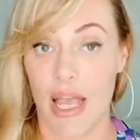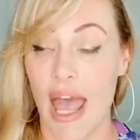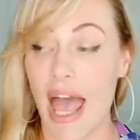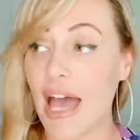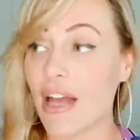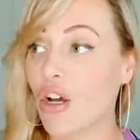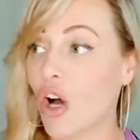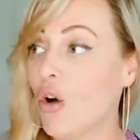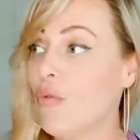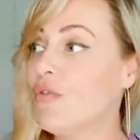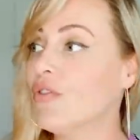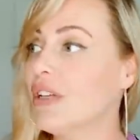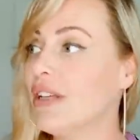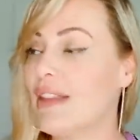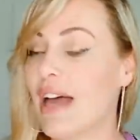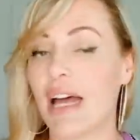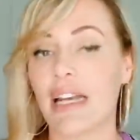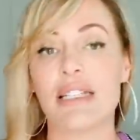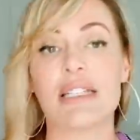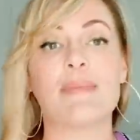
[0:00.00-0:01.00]
And hopefully
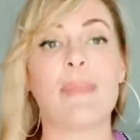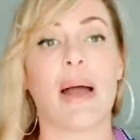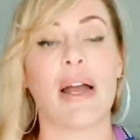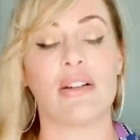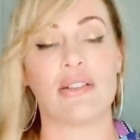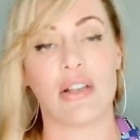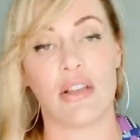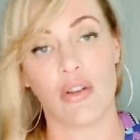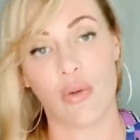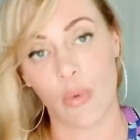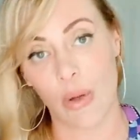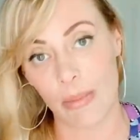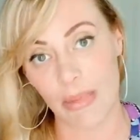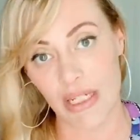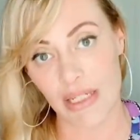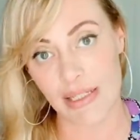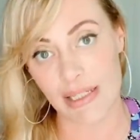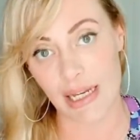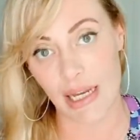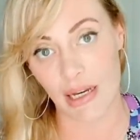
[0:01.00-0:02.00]
that inspires other women
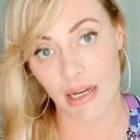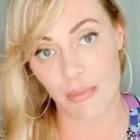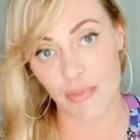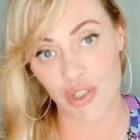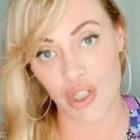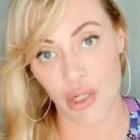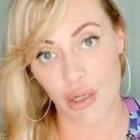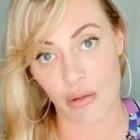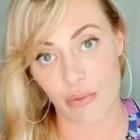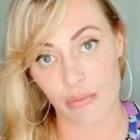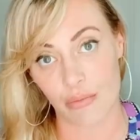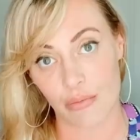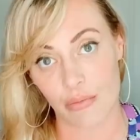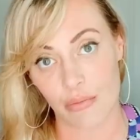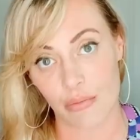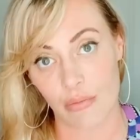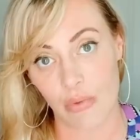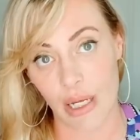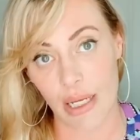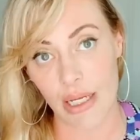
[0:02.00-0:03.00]
to stand up too,
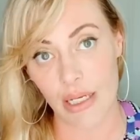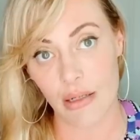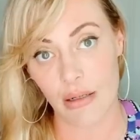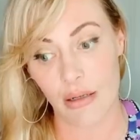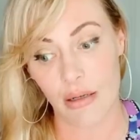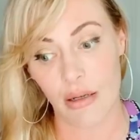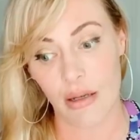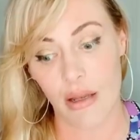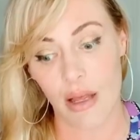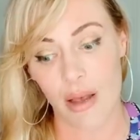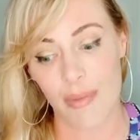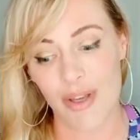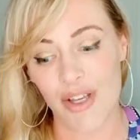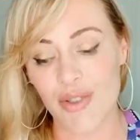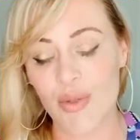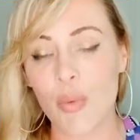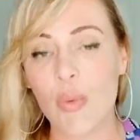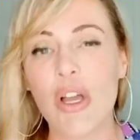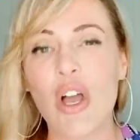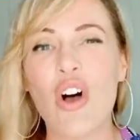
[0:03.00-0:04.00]
right?
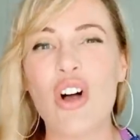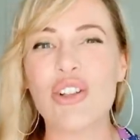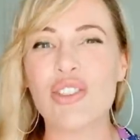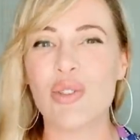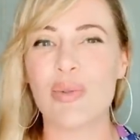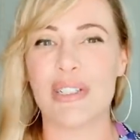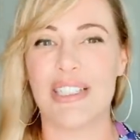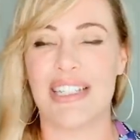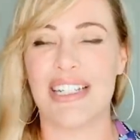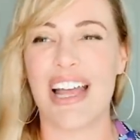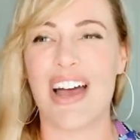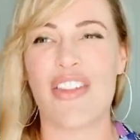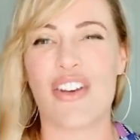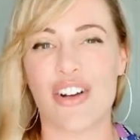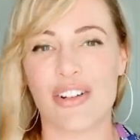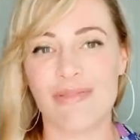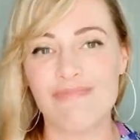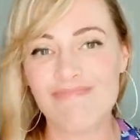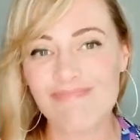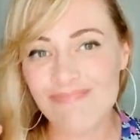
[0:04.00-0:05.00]
Because when we all do it
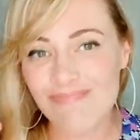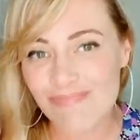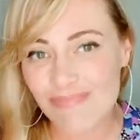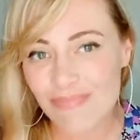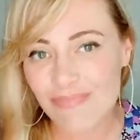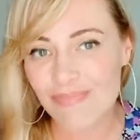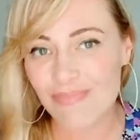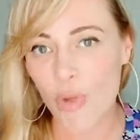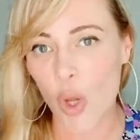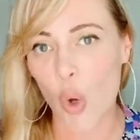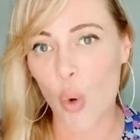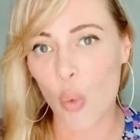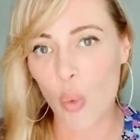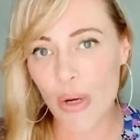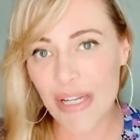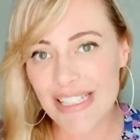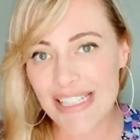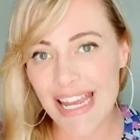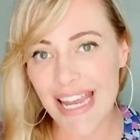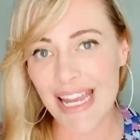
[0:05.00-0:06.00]
together,
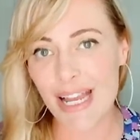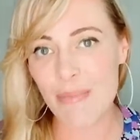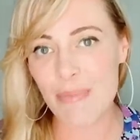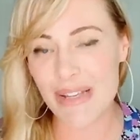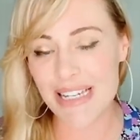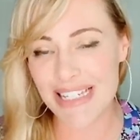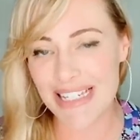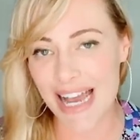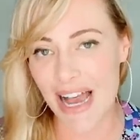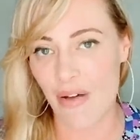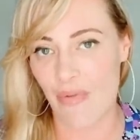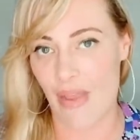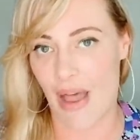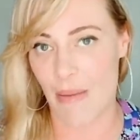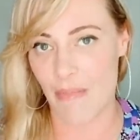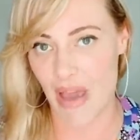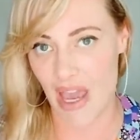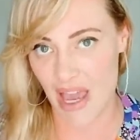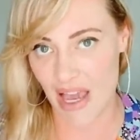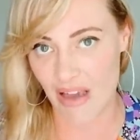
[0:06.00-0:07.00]
we tampen down
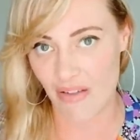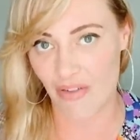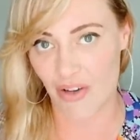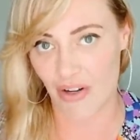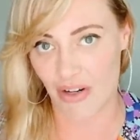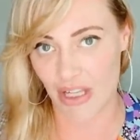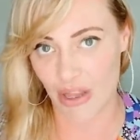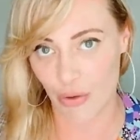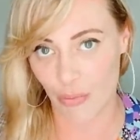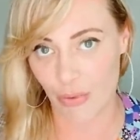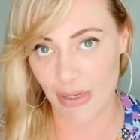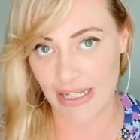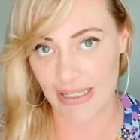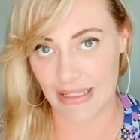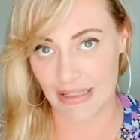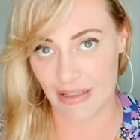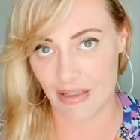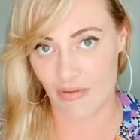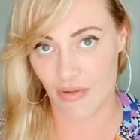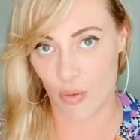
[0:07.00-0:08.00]
that behavior in the
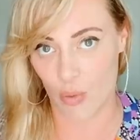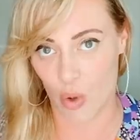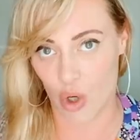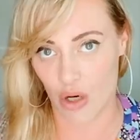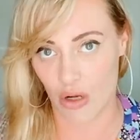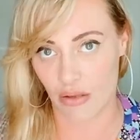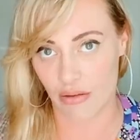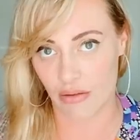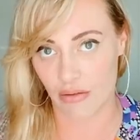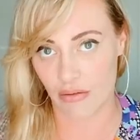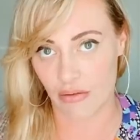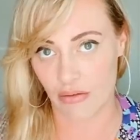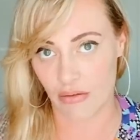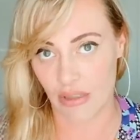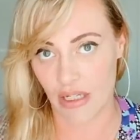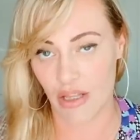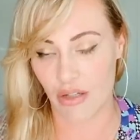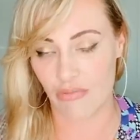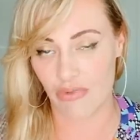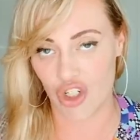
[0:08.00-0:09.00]
Reeses of the world
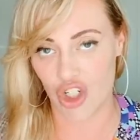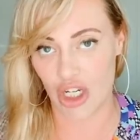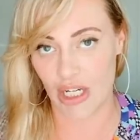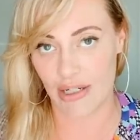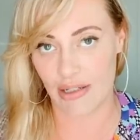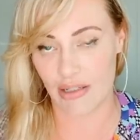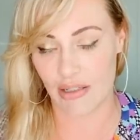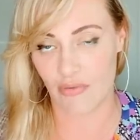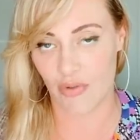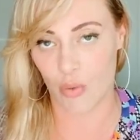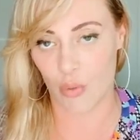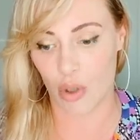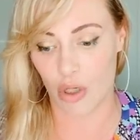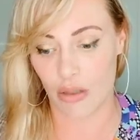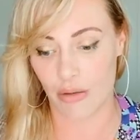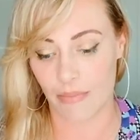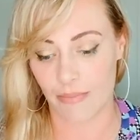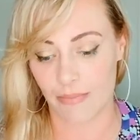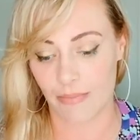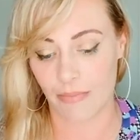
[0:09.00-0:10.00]
and the Reginas of the
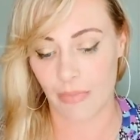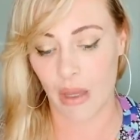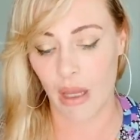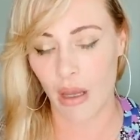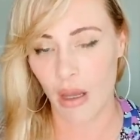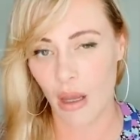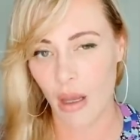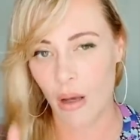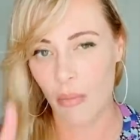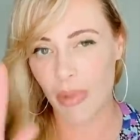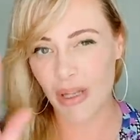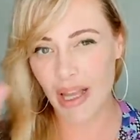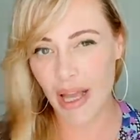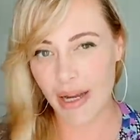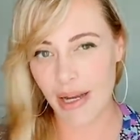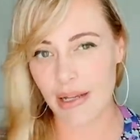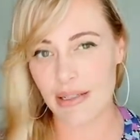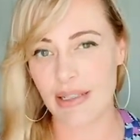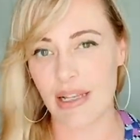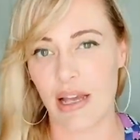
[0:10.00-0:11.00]
world. But
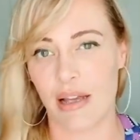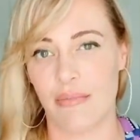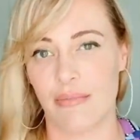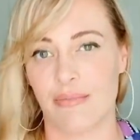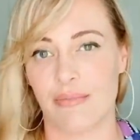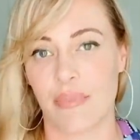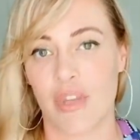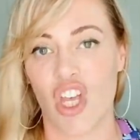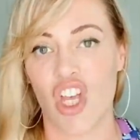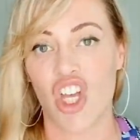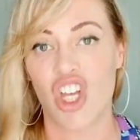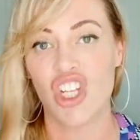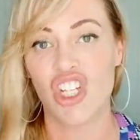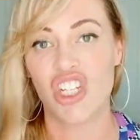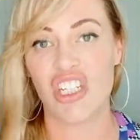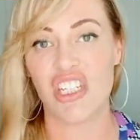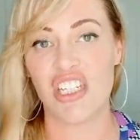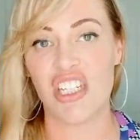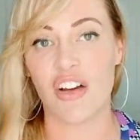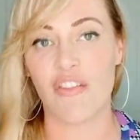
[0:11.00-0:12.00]
like I said,
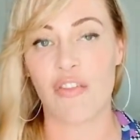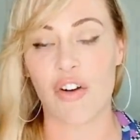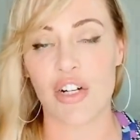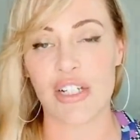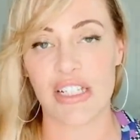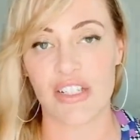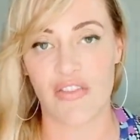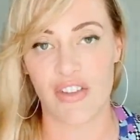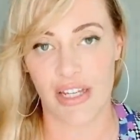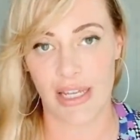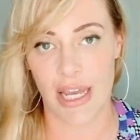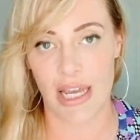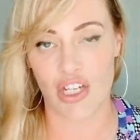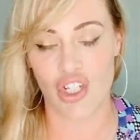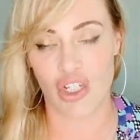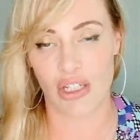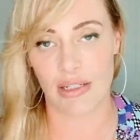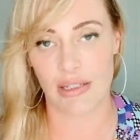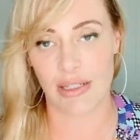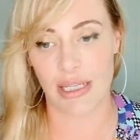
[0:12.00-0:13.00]

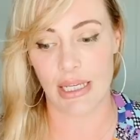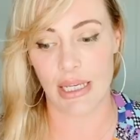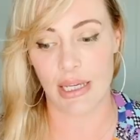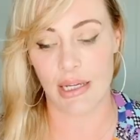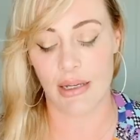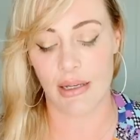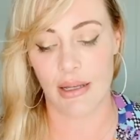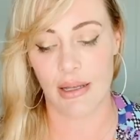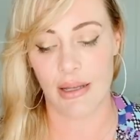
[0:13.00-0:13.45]
diversification is key.